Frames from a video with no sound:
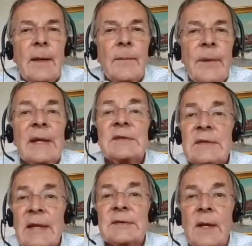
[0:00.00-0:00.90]
Pence
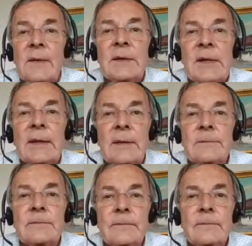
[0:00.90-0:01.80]
stays on the ticket.
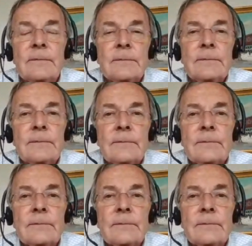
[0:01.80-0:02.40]
If we